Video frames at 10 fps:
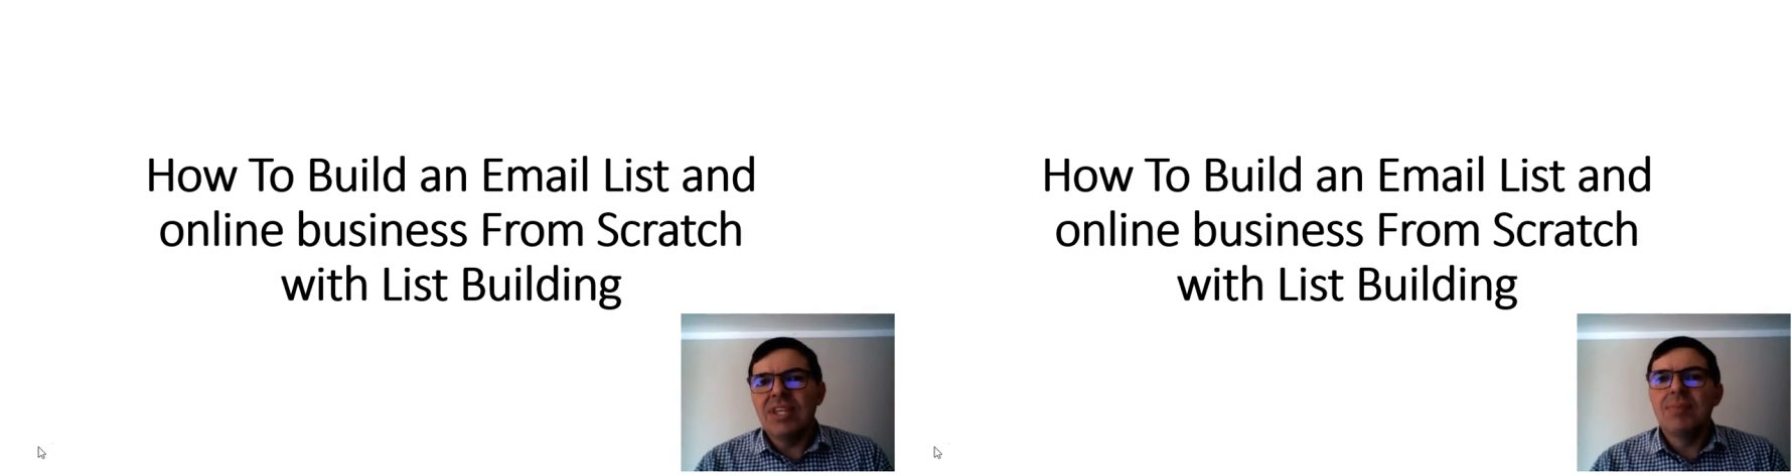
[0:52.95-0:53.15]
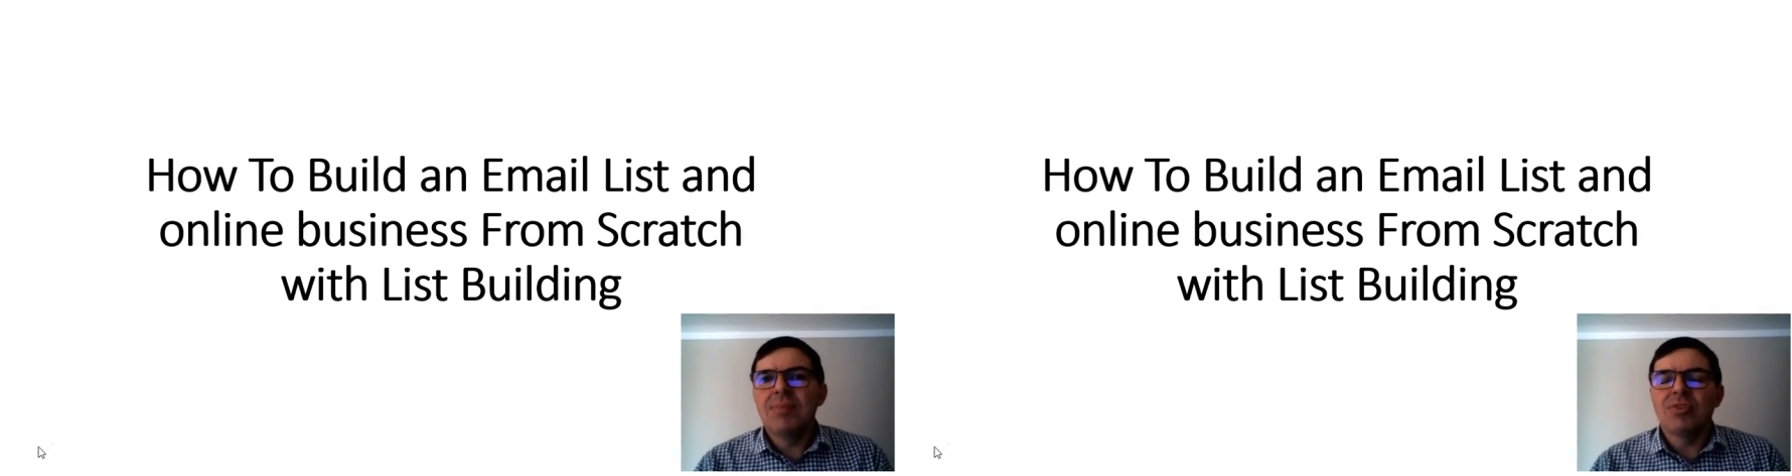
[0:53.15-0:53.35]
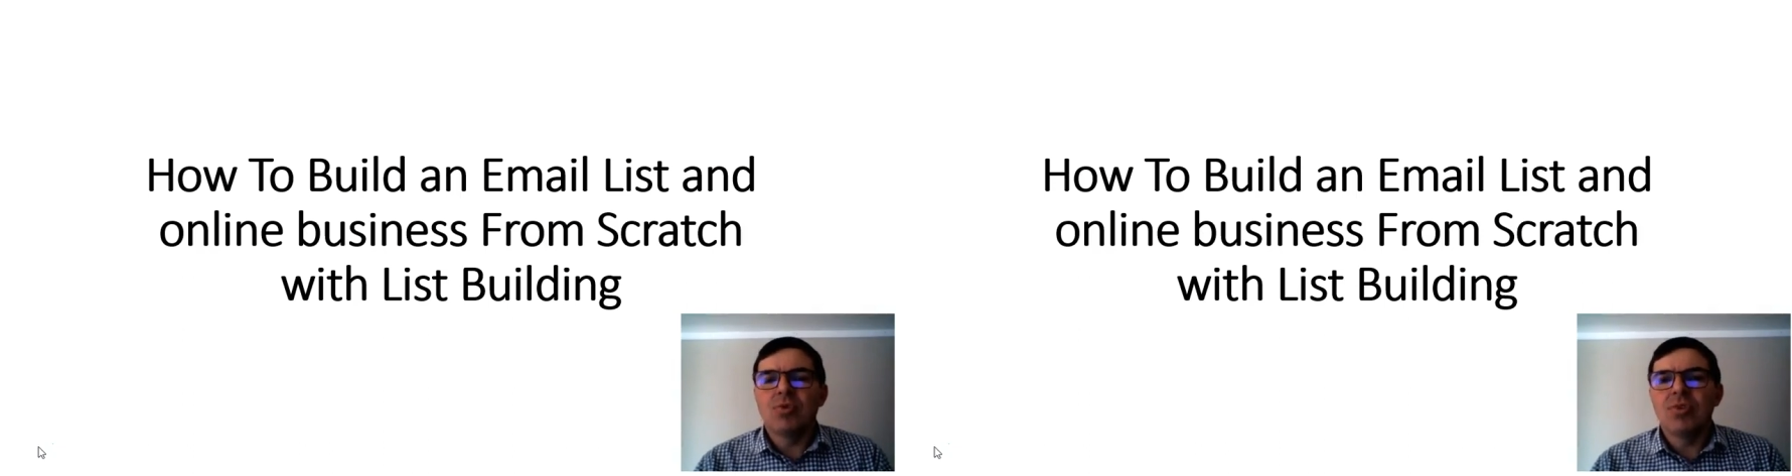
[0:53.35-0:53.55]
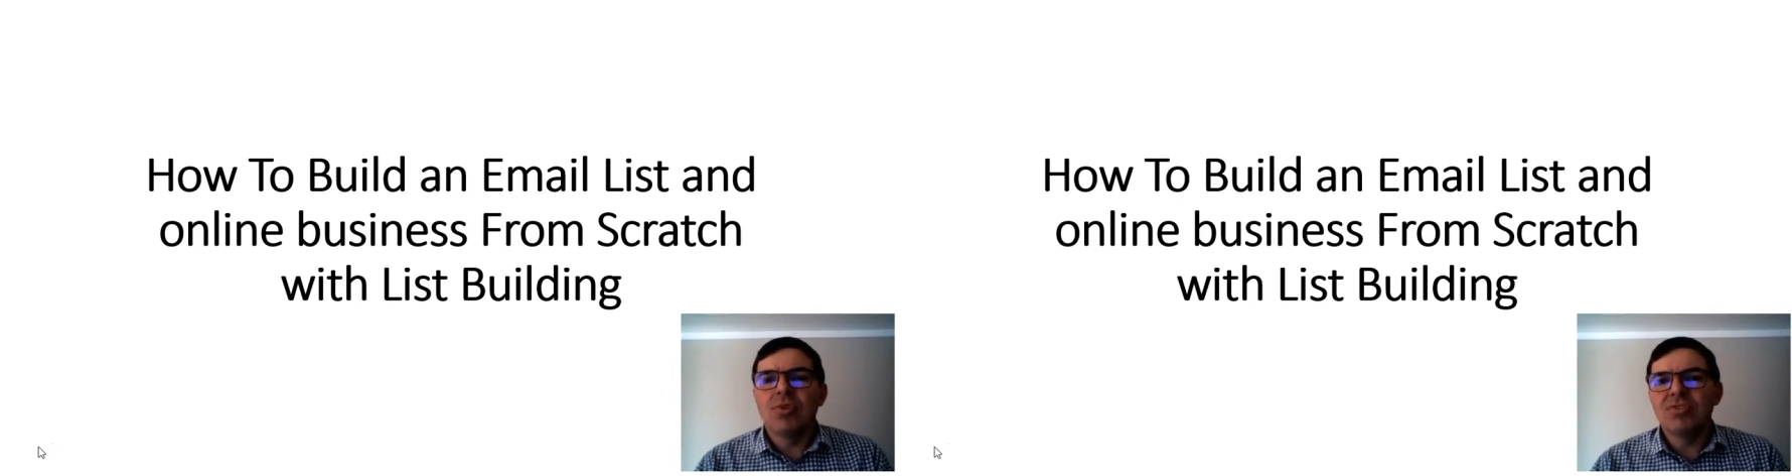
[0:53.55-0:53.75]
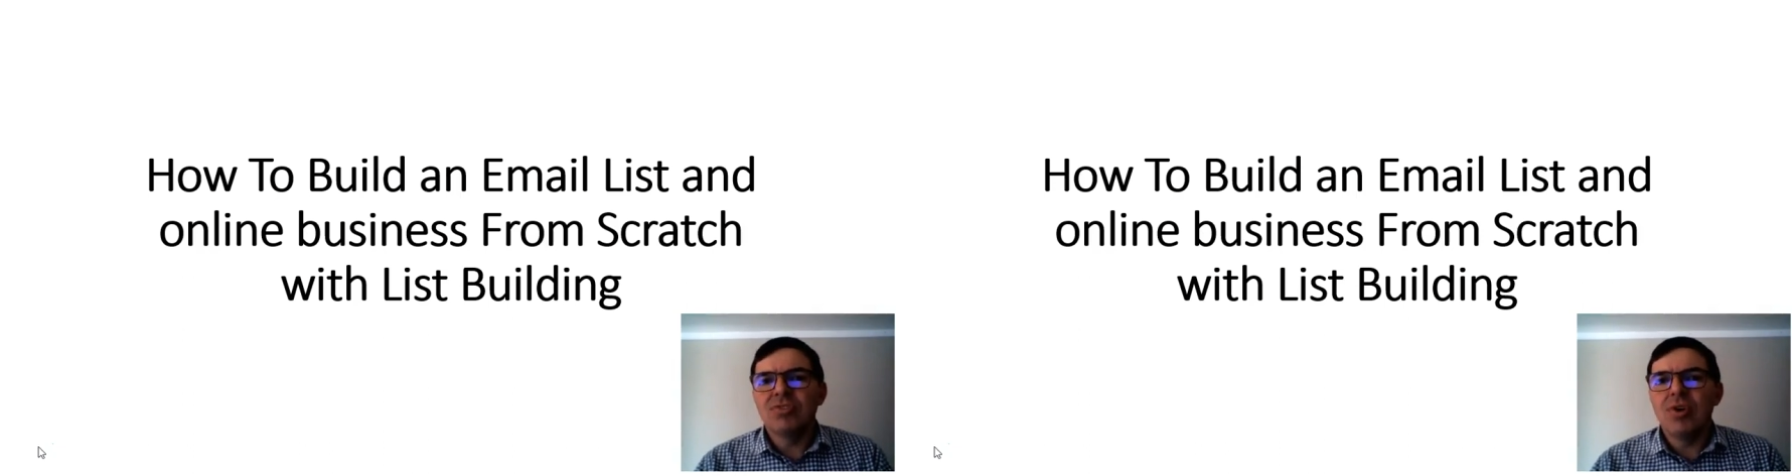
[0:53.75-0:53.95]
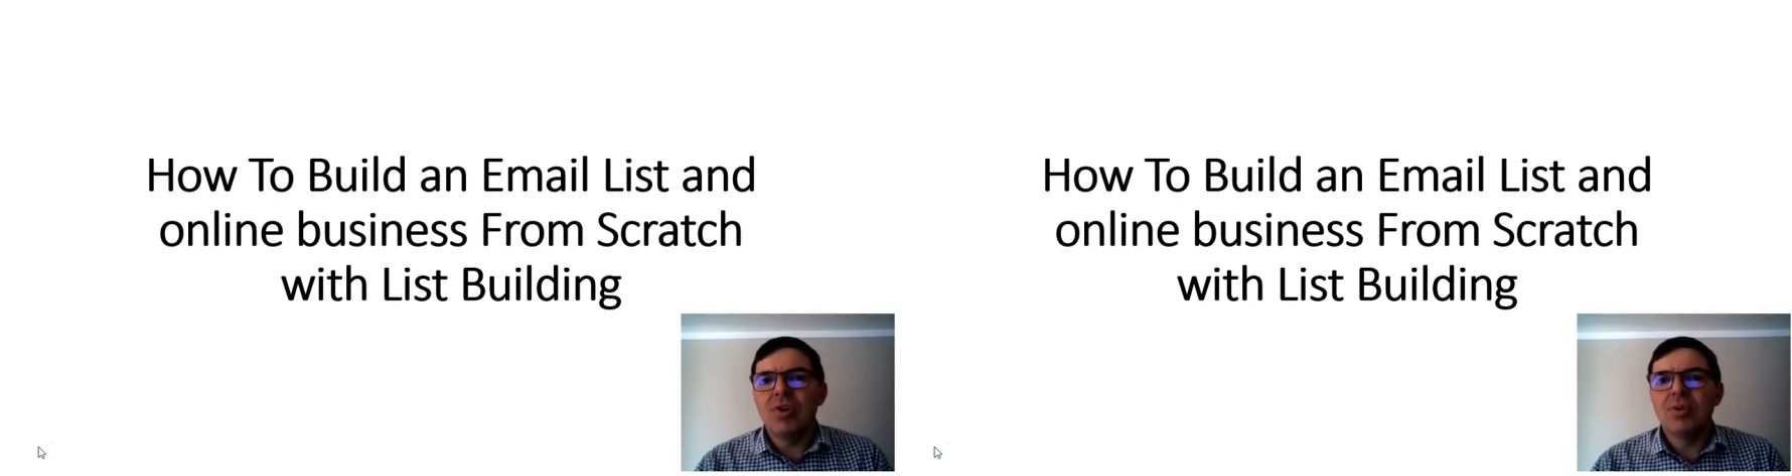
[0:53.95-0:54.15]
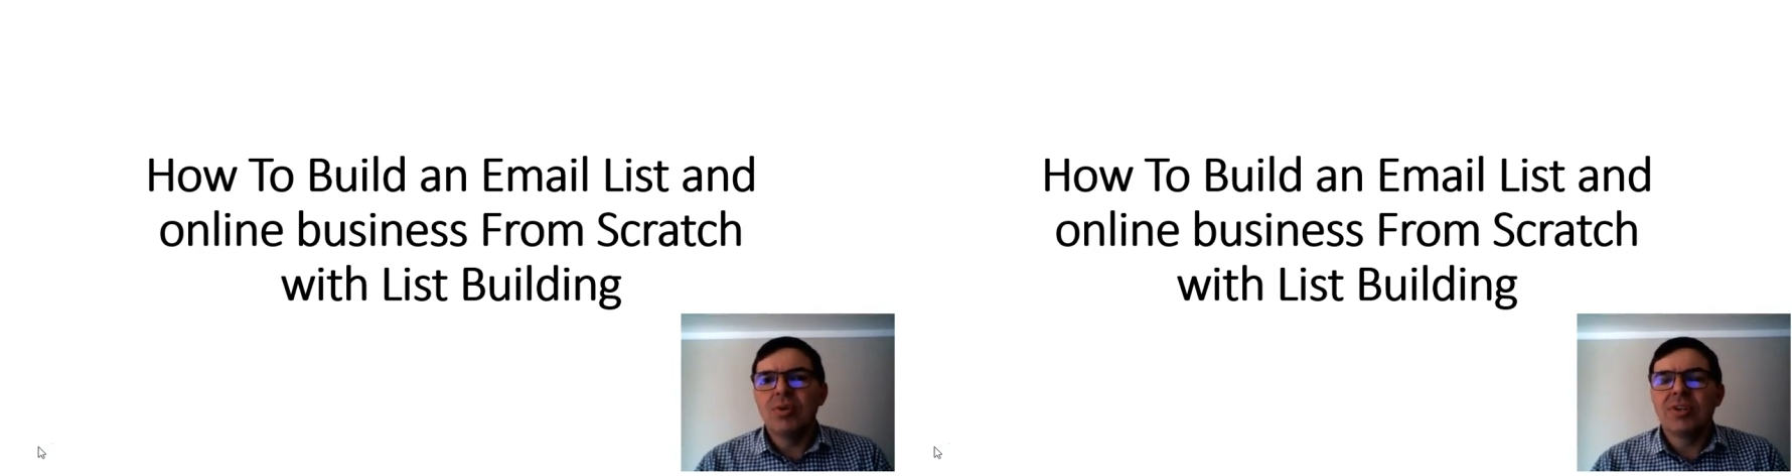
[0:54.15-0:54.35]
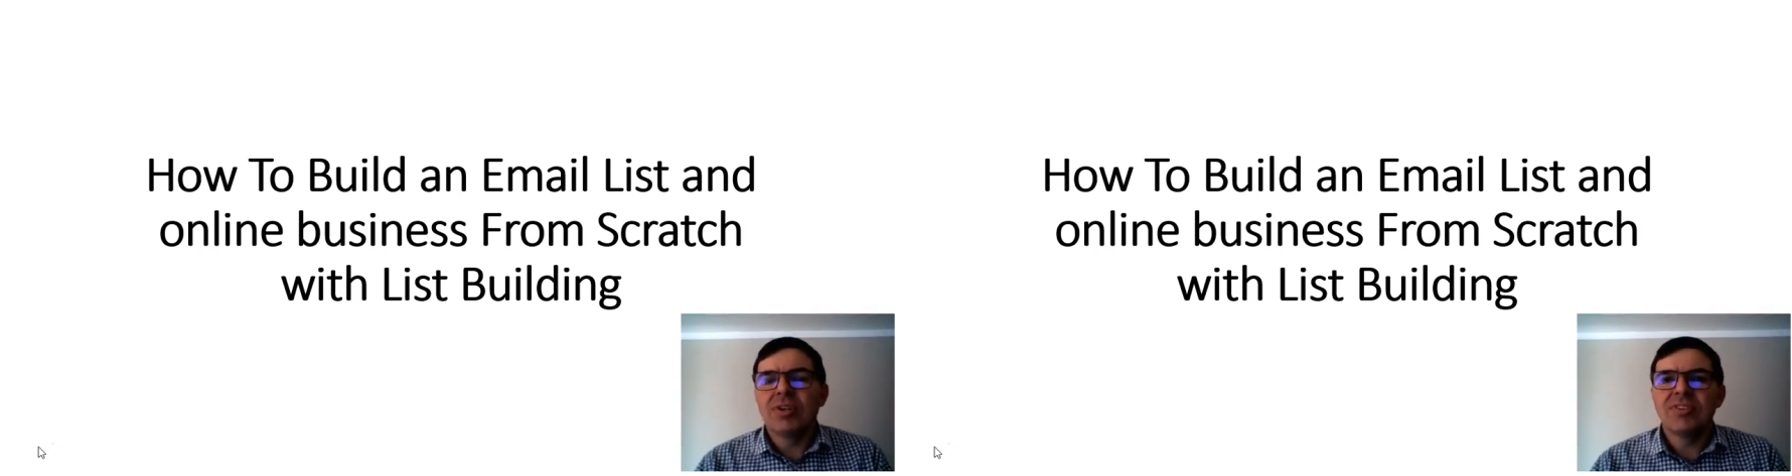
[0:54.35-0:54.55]
emails or those
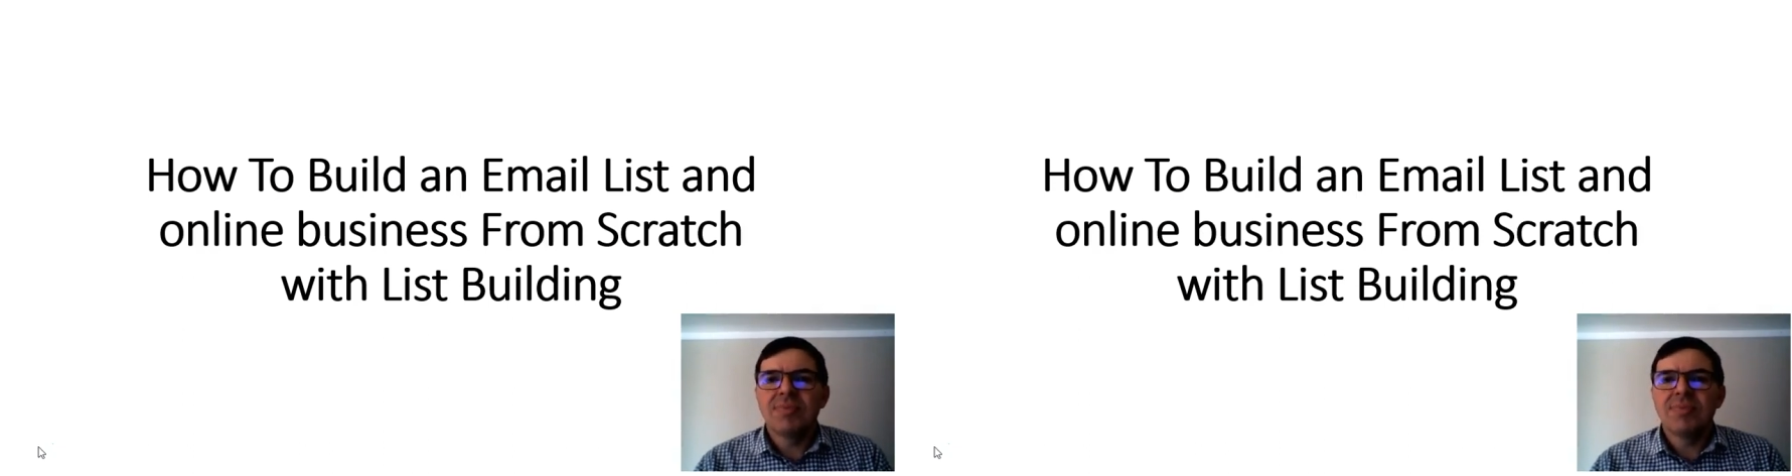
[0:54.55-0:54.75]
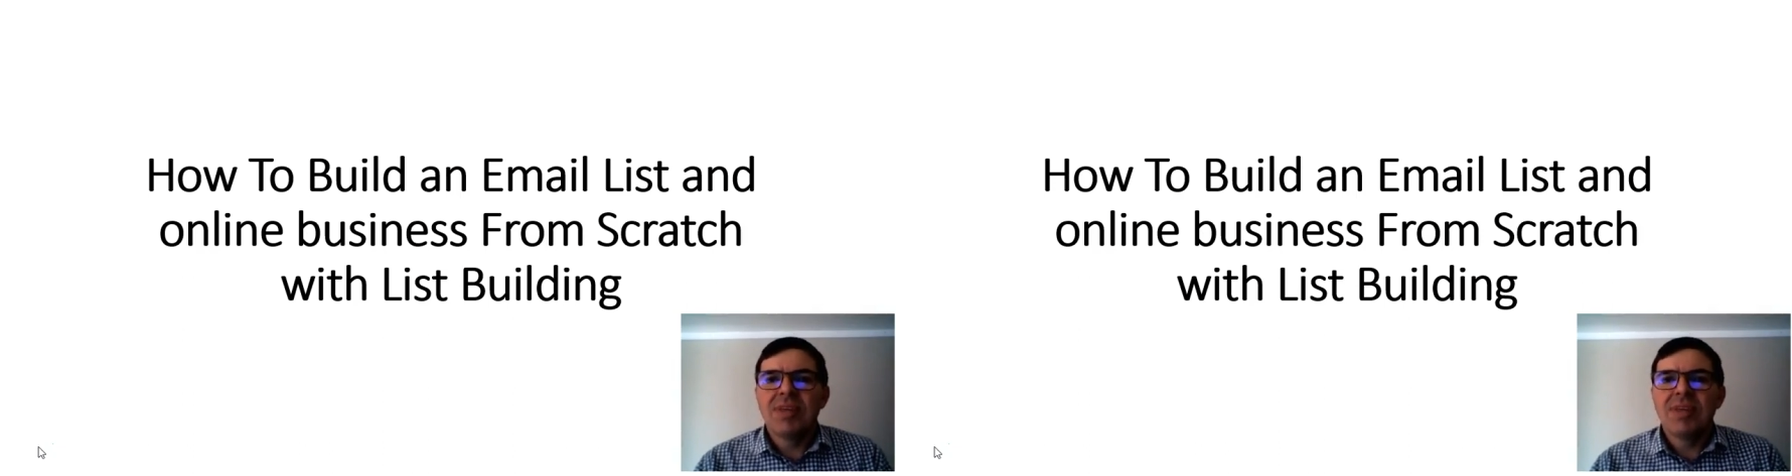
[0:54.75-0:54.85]
followers.